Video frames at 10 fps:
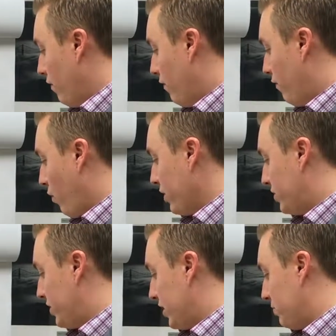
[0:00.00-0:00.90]
4 to
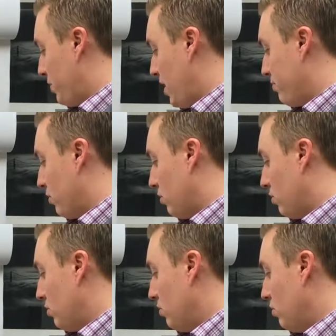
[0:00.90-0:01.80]
6
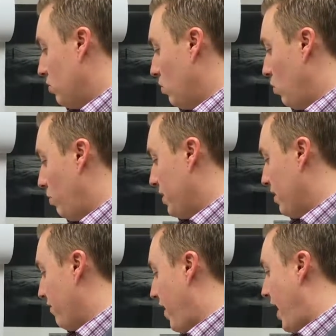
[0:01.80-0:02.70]
people will be
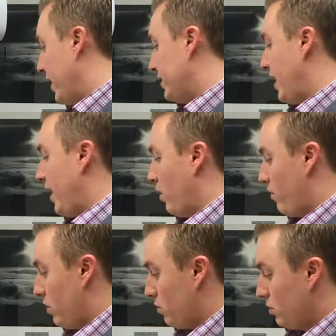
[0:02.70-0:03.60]
invited to
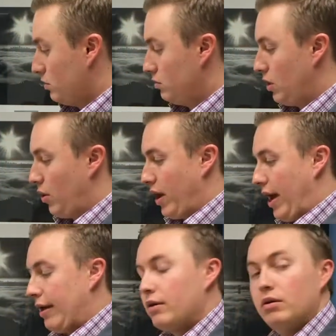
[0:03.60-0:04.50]
interview.
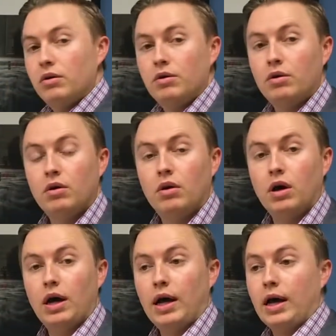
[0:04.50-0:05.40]
Okay.
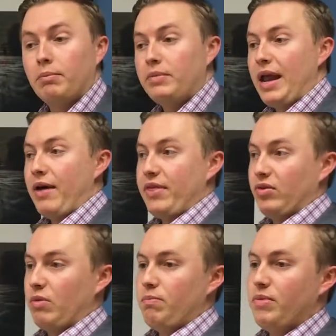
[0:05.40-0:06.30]
Now this
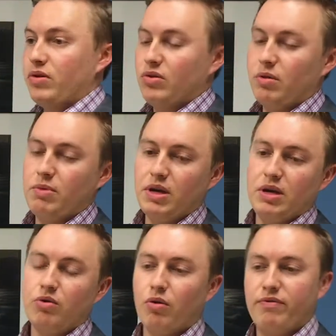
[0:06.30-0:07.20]
could be
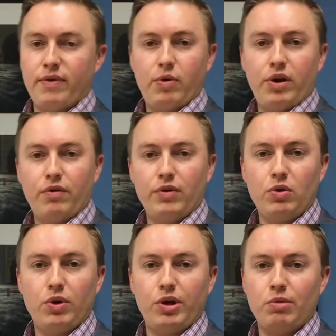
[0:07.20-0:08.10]
either a phone
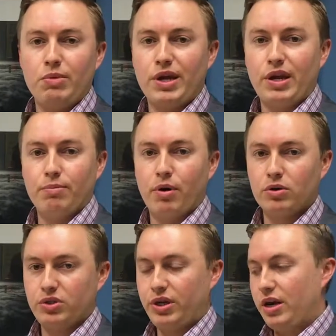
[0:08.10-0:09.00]
interview, it could be an
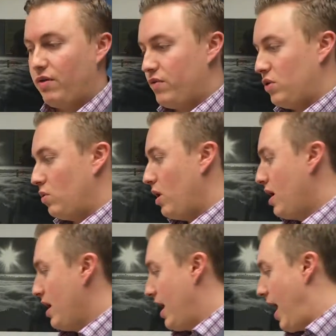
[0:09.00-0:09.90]
in-person interview,
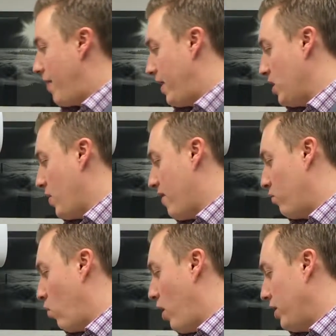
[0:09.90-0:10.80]
and then you
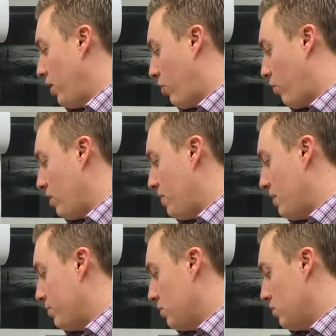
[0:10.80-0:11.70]
have 1 to 3
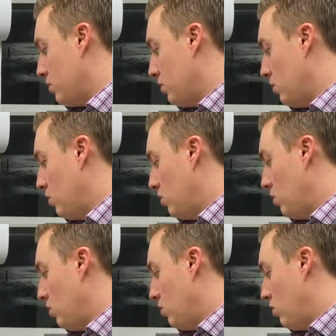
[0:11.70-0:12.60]
people
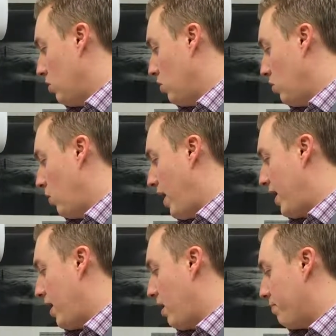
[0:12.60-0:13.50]
who
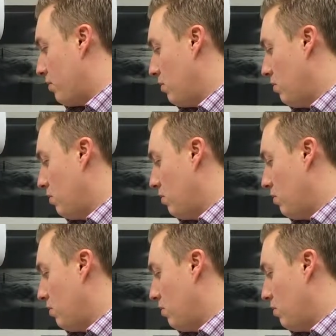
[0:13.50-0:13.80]
end up